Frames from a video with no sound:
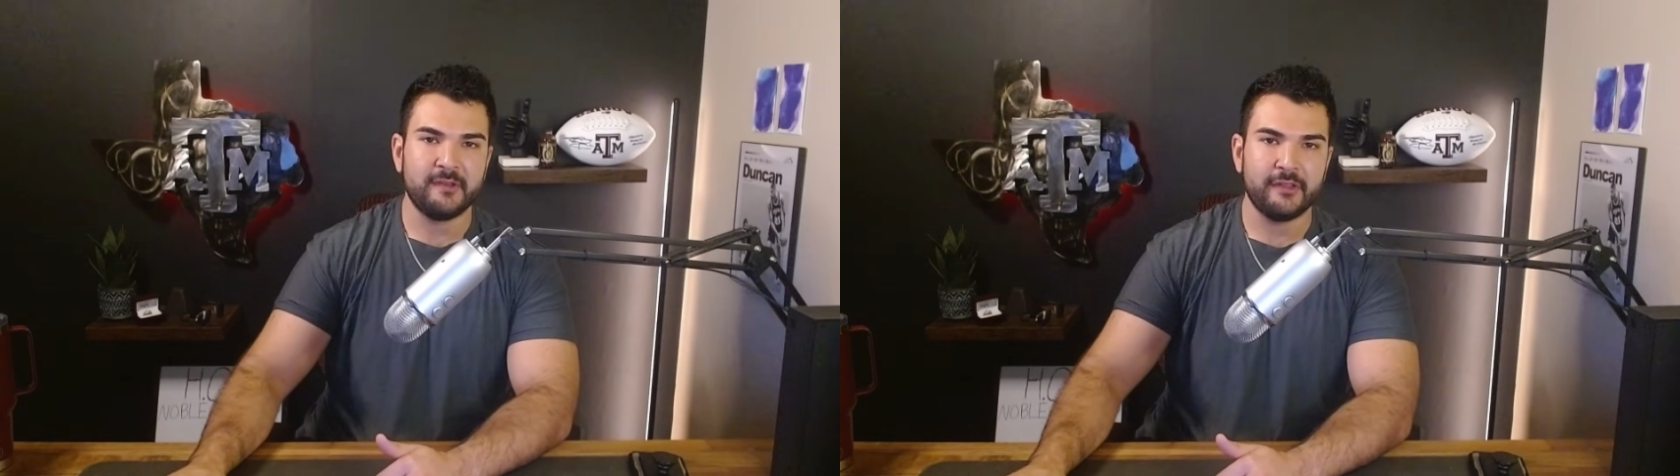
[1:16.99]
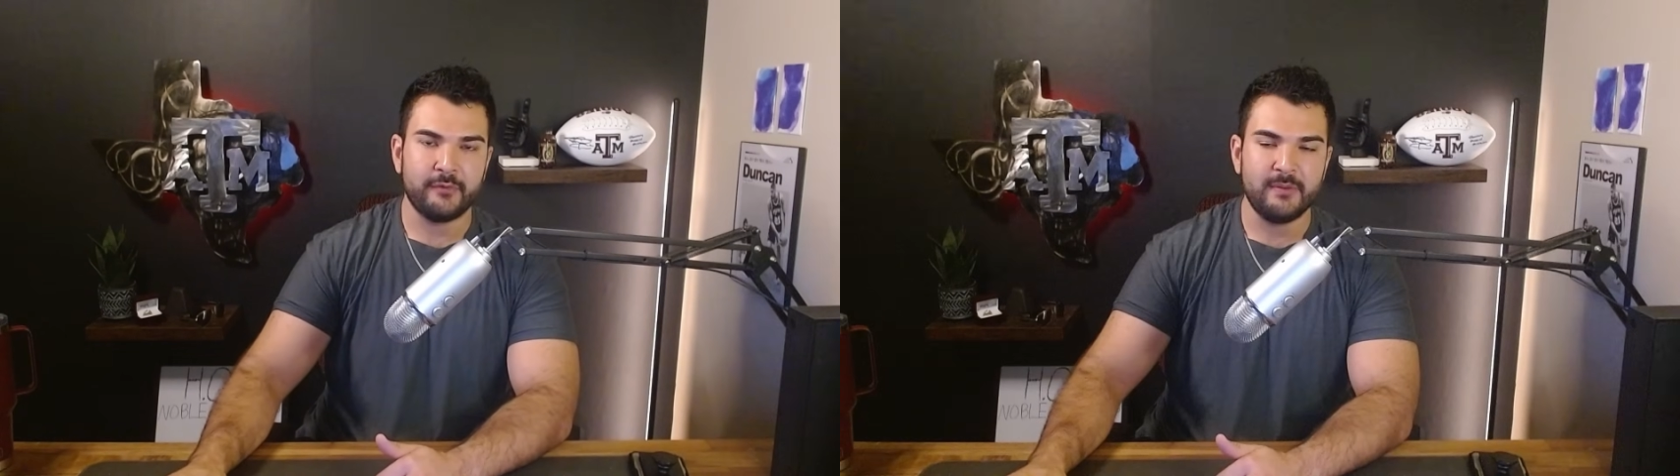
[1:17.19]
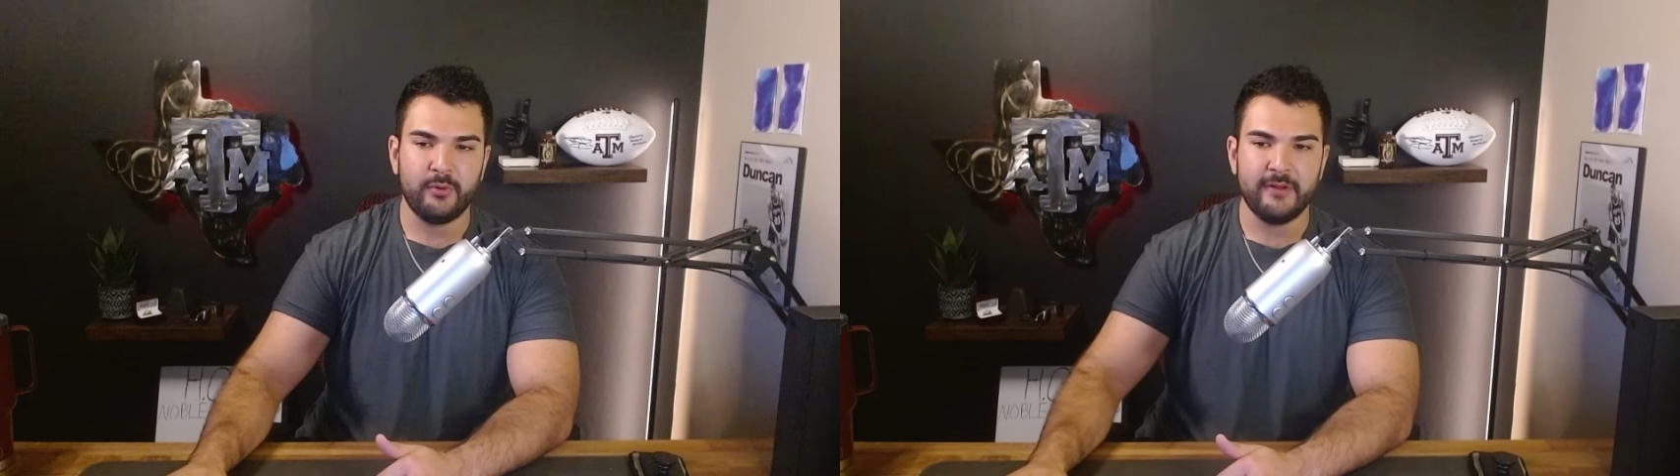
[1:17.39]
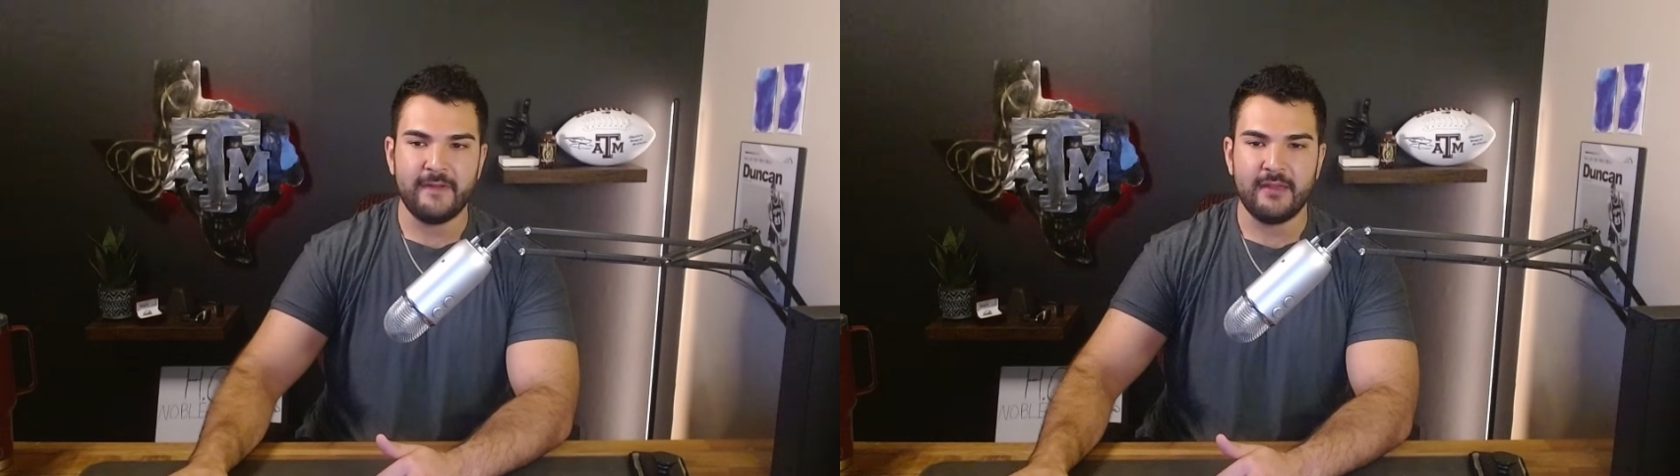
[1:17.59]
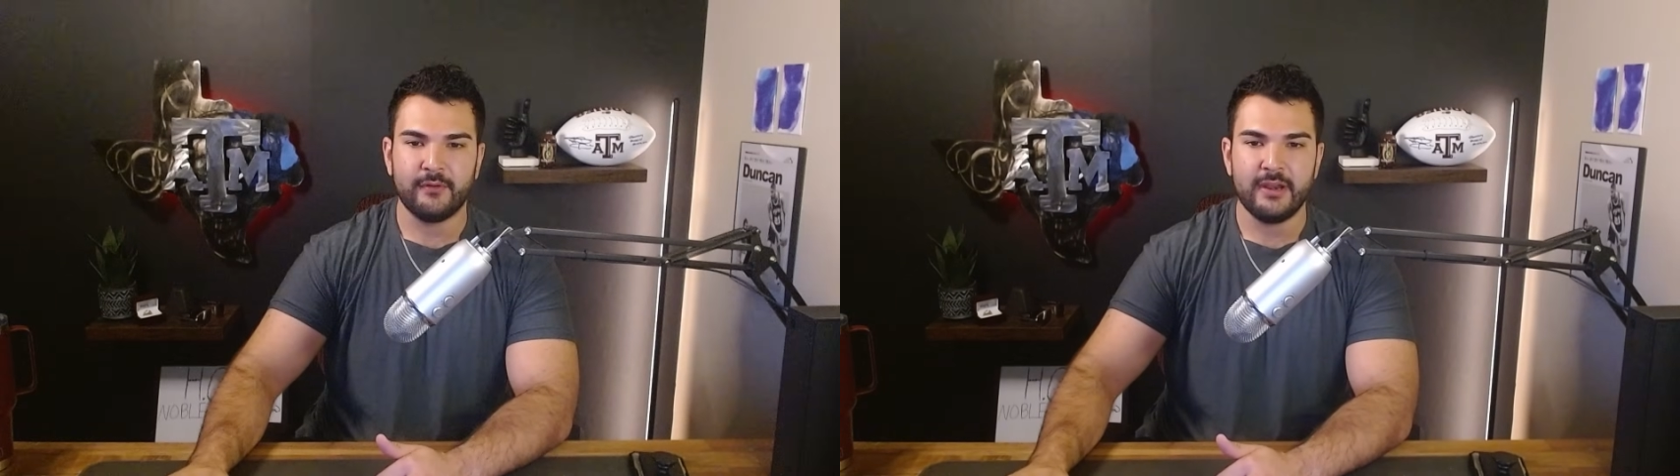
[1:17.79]
as a 3-point
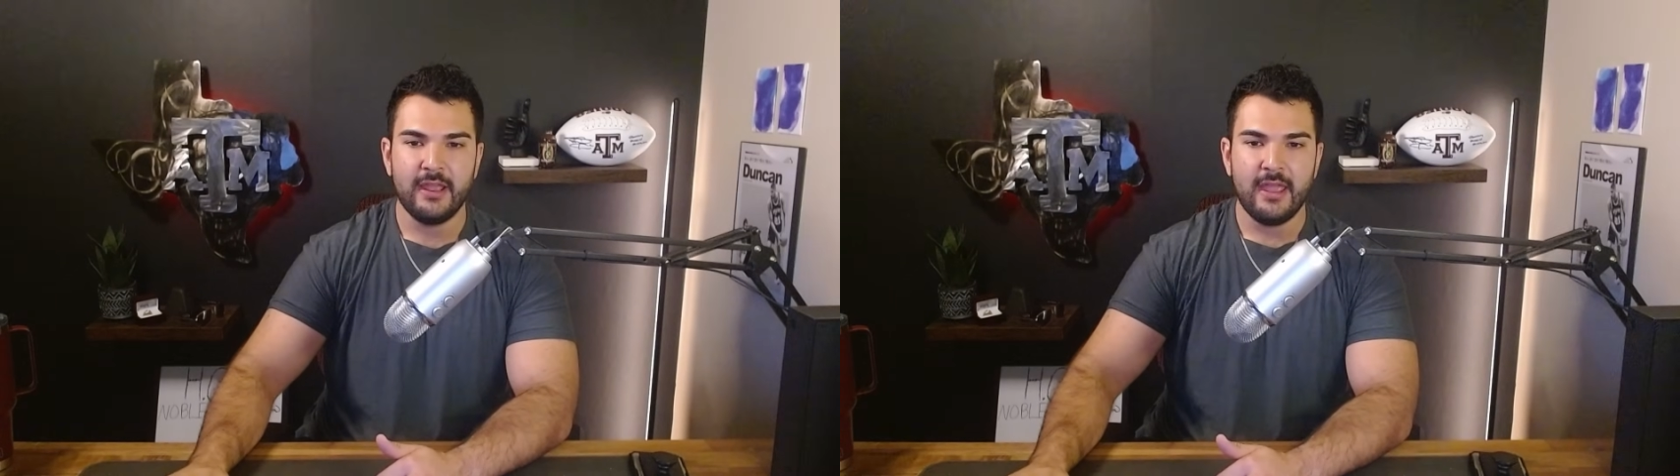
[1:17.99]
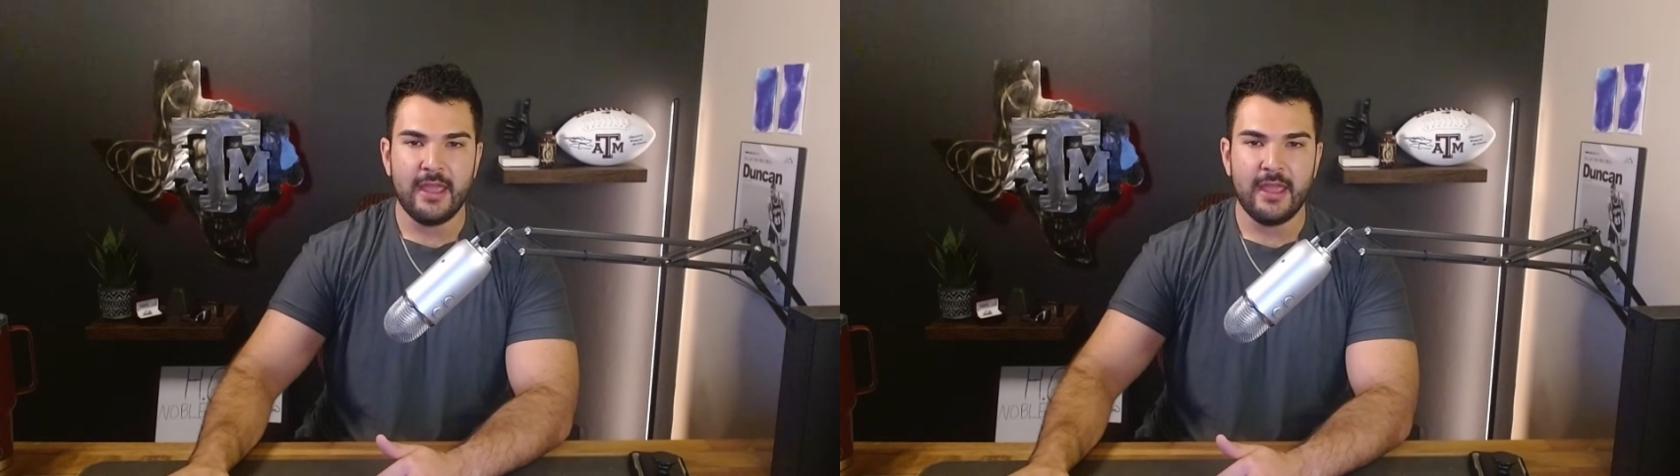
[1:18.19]
favorite